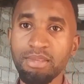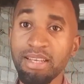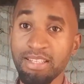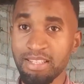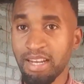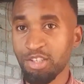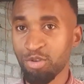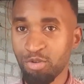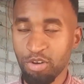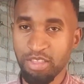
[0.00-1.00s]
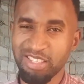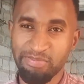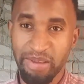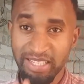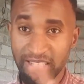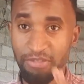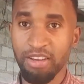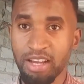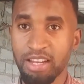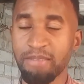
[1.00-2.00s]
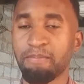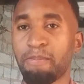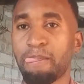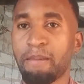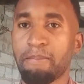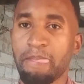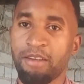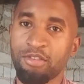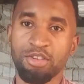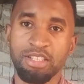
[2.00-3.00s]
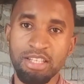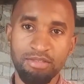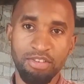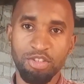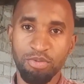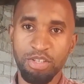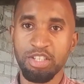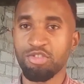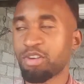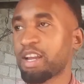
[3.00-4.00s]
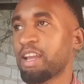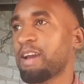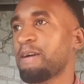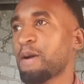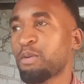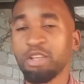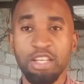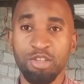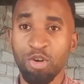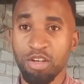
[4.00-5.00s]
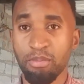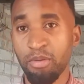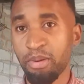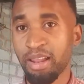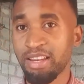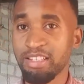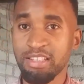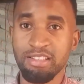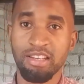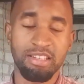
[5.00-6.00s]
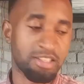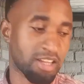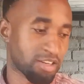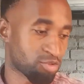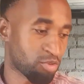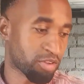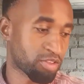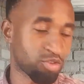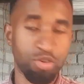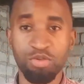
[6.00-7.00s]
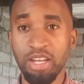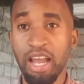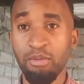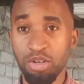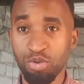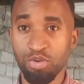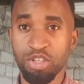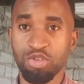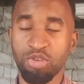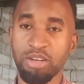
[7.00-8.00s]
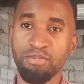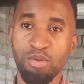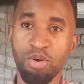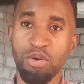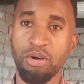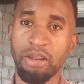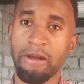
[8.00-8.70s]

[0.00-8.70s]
stunt growth. Specifically, I've got this video which is right here, which I talked about paralysis and stunt growth. So today I want to concentrate more on